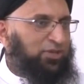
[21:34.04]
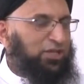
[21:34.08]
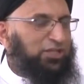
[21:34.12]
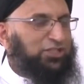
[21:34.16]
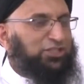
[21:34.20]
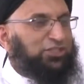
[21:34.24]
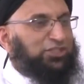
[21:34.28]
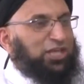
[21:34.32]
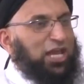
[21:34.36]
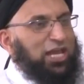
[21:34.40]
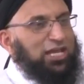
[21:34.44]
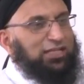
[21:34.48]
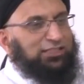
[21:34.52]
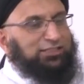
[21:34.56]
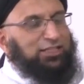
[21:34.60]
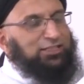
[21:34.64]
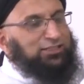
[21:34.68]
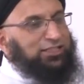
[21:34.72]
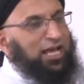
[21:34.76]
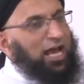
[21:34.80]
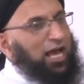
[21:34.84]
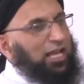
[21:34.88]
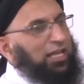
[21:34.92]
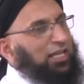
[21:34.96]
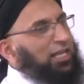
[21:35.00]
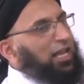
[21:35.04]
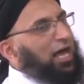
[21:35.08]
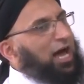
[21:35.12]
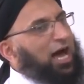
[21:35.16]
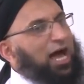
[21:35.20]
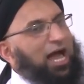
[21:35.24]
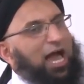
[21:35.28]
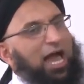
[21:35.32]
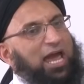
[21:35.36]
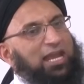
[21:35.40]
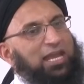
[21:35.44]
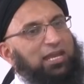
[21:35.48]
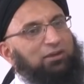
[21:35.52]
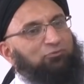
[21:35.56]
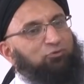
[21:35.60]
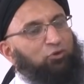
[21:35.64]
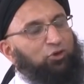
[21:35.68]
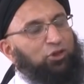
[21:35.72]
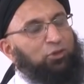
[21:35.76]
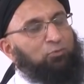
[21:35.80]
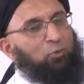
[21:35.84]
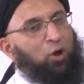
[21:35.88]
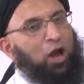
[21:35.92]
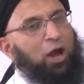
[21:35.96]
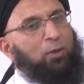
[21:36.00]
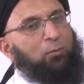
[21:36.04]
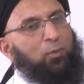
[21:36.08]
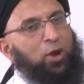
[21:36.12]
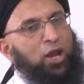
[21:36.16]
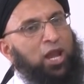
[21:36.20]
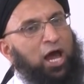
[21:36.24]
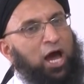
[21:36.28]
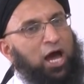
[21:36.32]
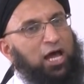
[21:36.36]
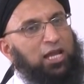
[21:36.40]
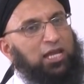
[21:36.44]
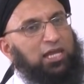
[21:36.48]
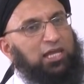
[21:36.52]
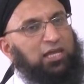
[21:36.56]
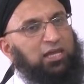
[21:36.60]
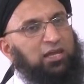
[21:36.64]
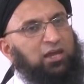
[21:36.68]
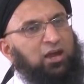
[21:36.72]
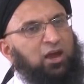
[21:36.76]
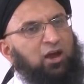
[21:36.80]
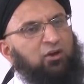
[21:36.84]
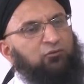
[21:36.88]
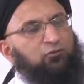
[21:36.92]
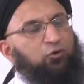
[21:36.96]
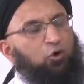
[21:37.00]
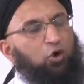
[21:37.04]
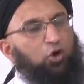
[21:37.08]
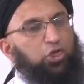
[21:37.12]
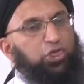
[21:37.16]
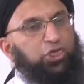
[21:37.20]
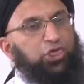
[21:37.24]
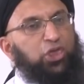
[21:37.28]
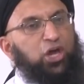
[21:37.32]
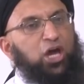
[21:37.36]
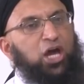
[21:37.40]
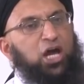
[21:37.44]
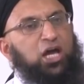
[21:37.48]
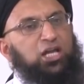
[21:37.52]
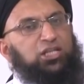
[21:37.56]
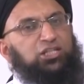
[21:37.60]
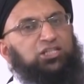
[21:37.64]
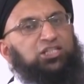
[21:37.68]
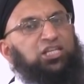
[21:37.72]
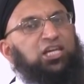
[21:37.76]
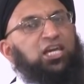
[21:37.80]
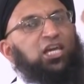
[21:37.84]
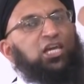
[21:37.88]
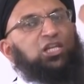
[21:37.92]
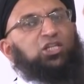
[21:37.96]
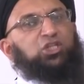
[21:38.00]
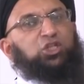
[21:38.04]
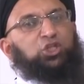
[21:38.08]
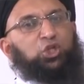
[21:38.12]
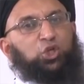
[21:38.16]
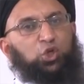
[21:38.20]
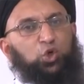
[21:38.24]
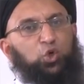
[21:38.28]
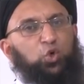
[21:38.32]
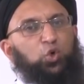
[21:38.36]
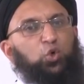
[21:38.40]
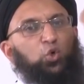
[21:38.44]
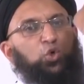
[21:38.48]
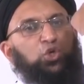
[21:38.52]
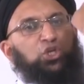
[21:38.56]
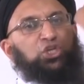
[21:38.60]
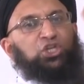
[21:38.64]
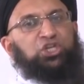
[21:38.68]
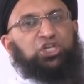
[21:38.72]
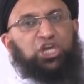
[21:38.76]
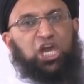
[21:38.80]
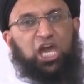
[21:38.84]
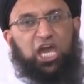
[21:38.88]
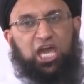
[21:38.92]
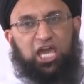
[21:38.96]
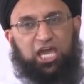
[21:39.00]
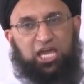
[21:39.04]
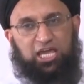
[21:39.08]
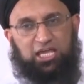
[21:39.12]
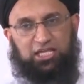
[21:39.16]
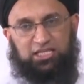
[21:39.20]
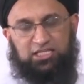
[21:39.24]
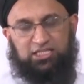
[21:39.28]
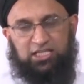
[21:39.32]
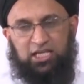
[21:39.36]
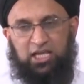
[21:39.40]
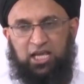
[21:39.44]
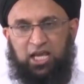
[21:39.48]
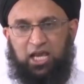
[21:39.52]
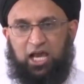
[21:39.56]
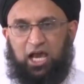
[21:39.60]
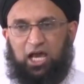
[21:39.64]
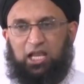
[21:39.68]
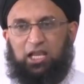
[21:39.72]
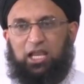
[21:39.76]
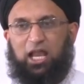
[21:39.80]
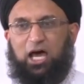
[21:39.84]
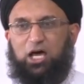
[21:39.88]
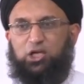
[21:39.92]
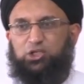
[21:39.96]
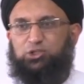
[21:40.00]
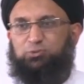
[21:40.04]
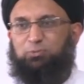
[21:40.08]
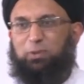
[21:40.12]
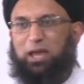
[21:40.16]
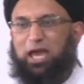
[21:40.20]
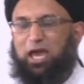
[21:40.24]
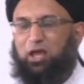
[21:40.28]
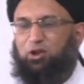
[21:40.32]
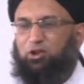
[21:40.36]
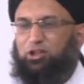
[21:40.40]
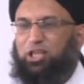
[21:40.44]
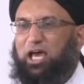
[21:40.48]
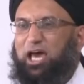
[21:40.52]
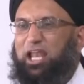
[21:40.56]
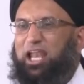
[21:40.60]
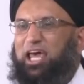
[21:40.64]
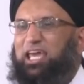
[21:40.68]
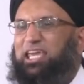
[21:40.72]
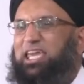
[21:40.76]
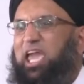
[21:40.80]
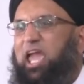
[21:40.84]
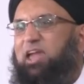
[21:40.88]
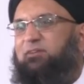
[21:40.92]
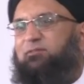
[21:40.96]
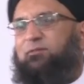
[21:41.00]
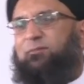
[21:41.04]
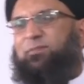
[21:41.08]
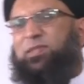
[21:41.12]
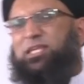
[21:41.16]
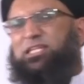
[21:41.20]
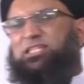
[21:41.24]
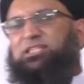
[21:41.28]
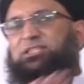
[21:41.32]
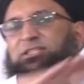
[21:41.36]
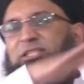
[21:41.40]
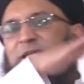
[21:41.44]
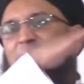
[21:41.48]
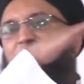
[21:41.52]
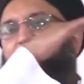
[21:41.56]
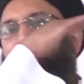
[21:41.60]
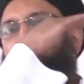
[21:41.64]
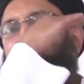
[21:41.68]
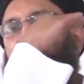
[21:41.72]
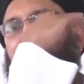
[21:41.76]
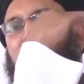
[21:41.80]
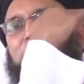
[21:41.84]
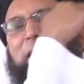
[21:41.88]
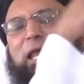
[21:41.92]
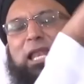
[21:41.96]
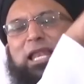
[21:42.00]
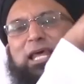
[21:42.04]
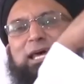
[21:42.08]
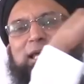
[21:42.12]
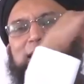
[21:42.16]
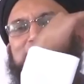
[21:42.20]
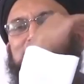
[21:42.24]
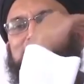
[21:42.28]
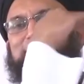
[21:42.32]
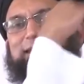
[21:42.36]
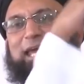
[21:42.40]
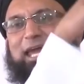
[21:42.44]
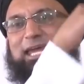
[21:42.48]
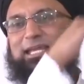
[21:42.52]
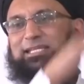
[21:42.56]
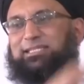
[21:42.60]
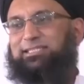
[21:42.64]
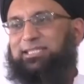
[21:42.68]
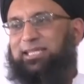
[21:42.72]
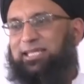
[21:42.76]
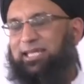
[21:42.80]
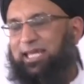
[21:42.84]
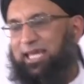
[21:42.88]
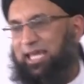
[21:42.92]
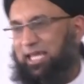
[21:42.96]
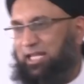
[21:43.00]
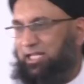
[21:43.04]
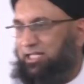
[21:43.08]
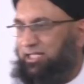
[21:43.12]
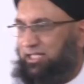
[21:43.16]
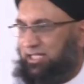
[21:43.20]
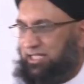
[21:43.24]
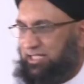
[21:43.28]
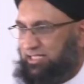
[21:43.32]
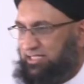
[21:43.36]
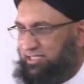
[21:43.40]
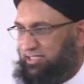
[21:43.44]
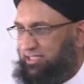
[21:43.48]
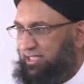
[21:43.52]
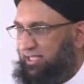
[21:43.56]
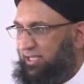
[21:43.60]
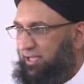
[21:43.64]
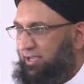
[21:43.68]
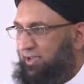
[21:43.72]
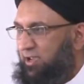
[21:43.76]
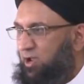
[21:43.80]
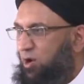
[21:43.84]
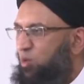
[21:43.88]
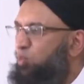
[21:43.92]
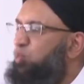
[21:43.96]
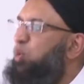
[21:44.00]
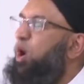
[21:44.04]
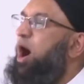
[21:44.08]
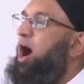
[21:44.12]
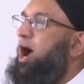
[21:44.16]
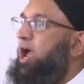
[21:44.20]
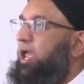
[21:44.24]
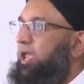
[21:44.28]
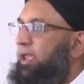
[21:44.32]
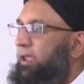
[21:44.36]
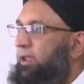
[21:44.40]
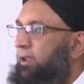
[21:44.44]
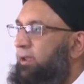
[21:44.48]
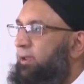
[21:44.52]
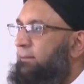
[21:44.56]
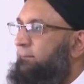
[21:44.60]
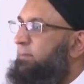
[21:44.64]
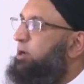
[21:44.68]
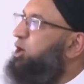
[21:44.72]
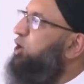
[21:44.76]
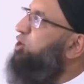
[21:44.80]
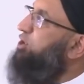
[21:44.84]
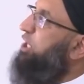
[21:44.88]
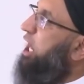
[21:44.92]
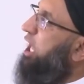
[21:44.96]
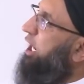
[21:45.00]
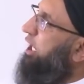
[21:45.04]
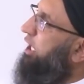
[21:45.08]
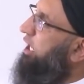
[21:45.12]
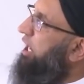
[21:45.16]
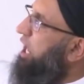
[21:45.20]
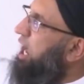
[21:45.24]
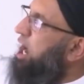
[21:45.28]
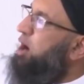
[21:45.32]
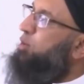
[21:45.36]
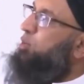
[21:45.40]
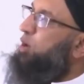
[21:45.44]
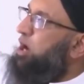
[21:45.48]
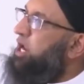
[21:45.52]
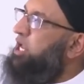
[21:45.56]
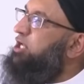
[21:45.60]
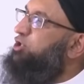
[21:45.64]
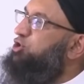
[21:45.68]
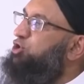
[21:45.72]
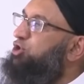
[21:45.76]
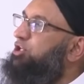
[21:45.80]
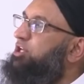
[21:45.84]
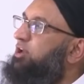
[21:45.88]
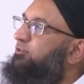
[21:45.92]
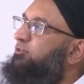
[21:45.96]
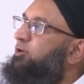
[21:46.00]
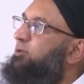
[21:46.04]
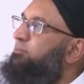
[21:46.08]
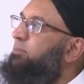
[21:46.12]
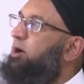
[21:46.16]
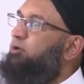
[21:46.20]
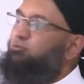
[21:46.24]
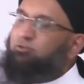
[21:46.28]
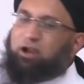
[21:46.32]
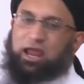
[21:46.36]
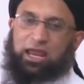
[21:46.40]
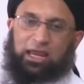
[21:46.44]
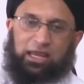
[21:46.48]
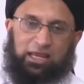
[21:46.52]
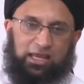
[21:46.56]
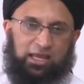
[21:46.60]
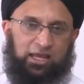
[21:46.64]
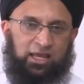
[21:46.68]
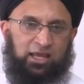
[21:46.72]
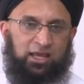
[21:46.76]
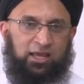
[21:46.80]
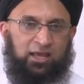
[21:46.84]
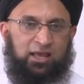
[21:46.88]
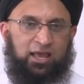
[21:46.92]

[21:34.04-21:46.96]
the status that Allah had for Muhammad Ali for 32 years? Allah subhanahu wa ta'ala gave him this debilitating illness. Why? because Allah wanted to give him a rank.